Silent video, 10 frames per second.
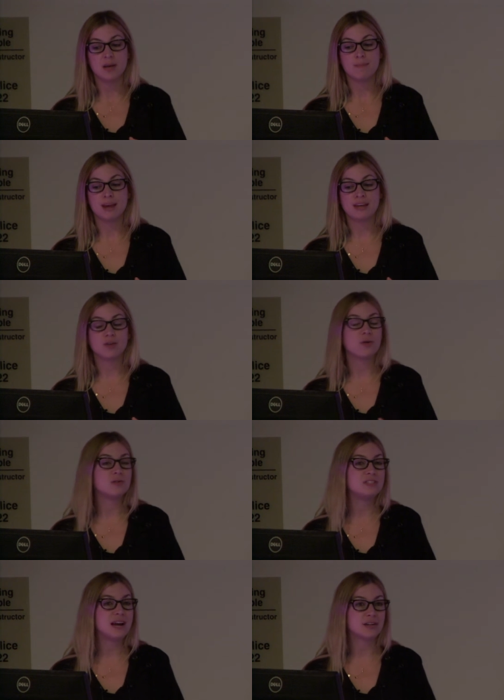Make your
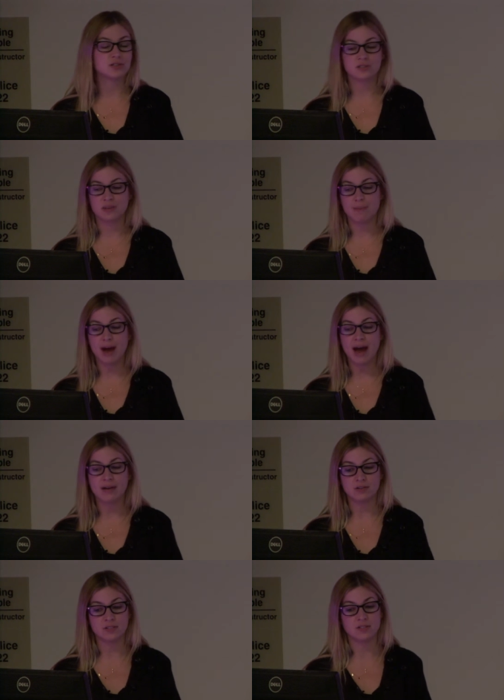own textures and
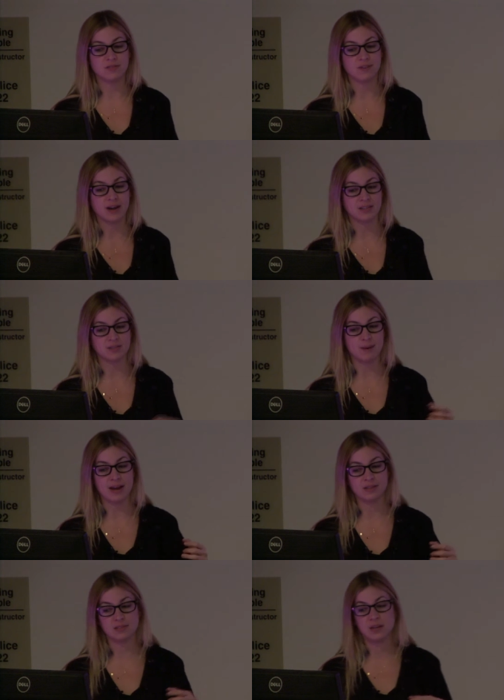patterns to define
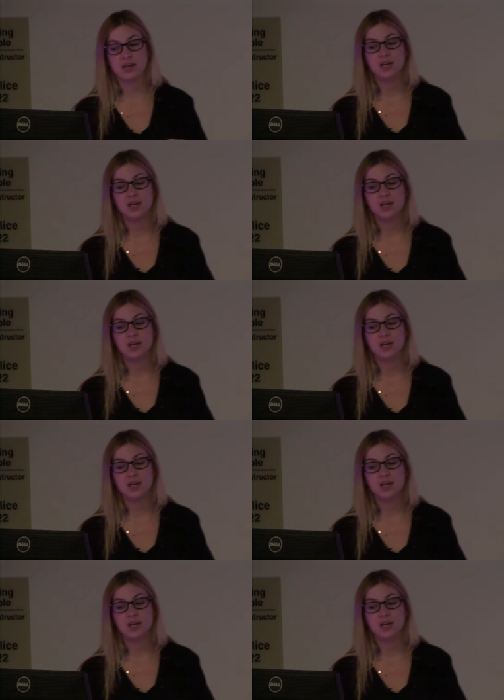space.